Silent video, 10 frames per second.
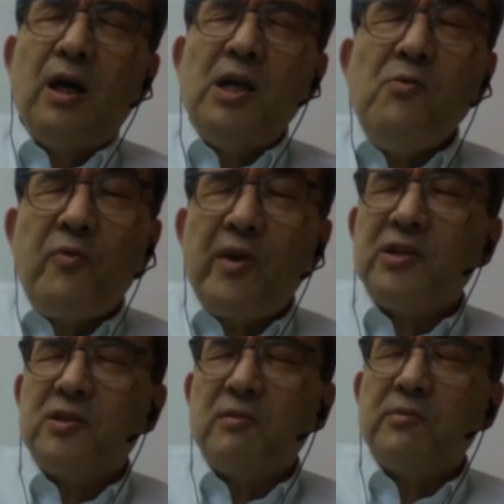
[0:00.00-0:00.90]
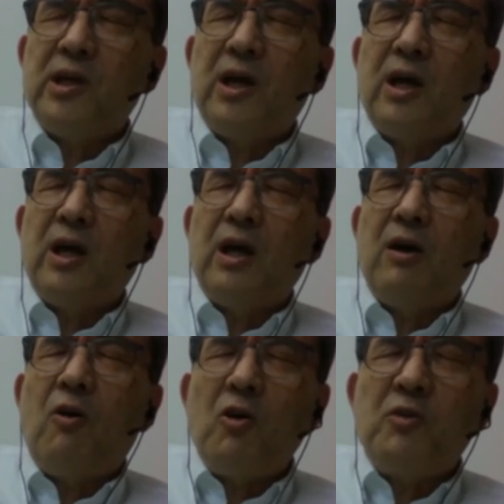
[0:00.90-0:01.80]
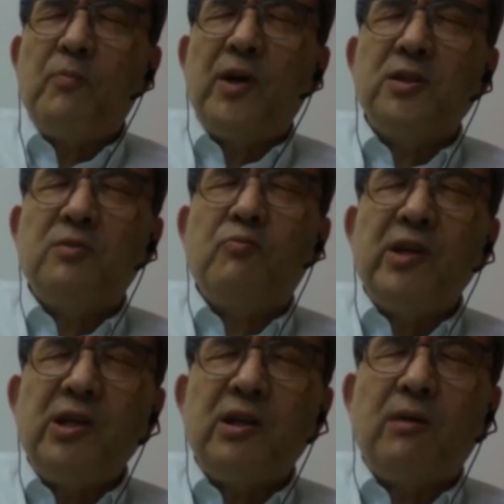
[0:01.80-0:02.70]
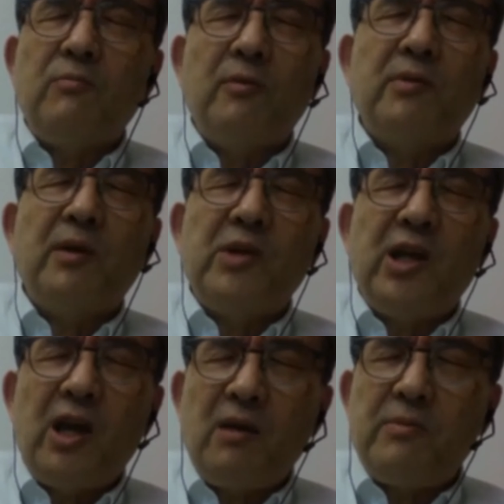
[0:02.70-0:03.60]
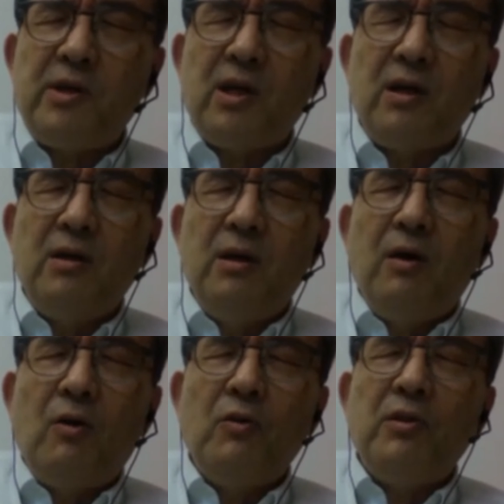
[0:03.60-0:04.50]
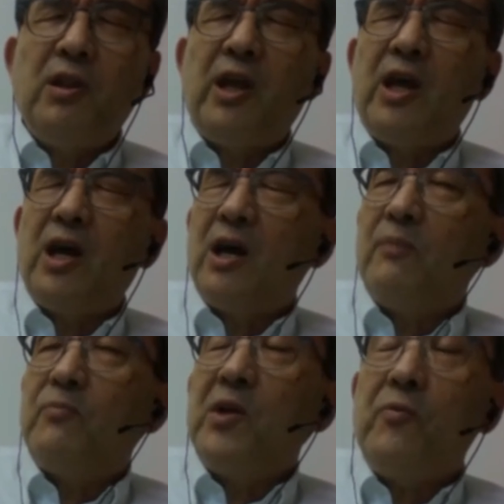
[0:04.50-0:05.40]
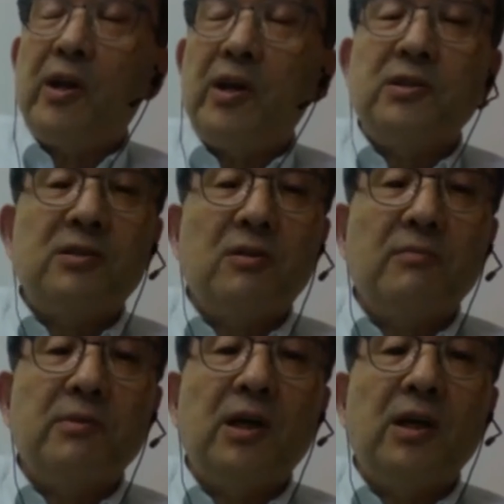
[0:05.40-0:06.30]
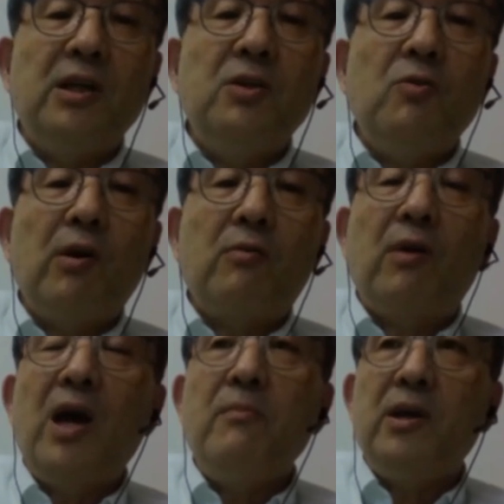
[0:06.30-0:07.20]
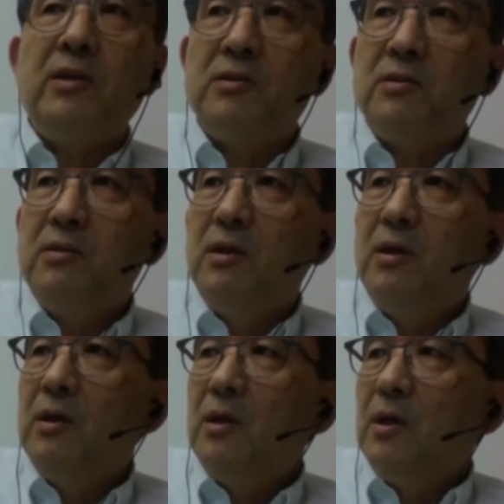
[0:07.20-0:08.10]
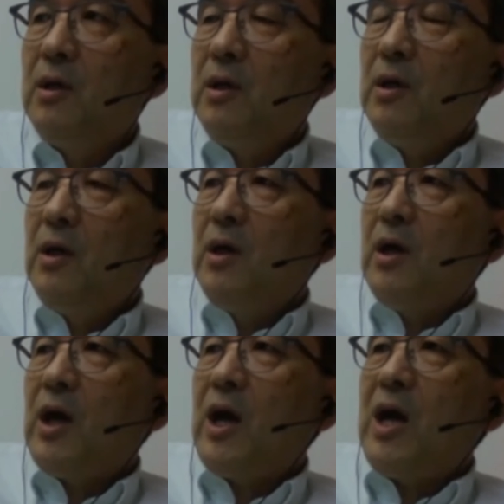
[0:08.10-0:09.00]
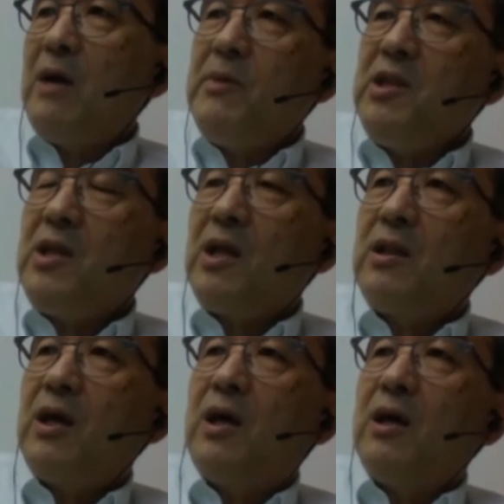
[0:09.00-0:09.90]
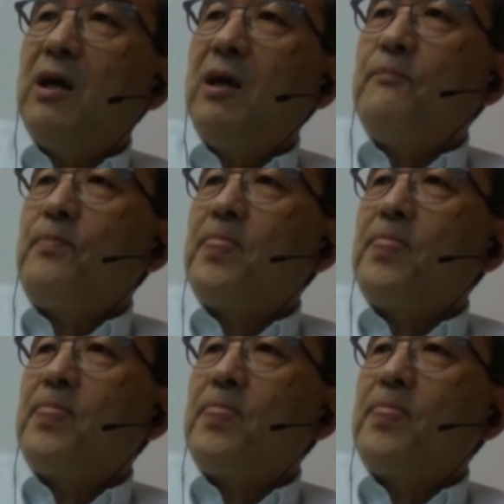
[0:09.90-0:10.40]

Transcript: influence of the occupants' freedom of the behavior on their preference of the indoor climate. I mean that the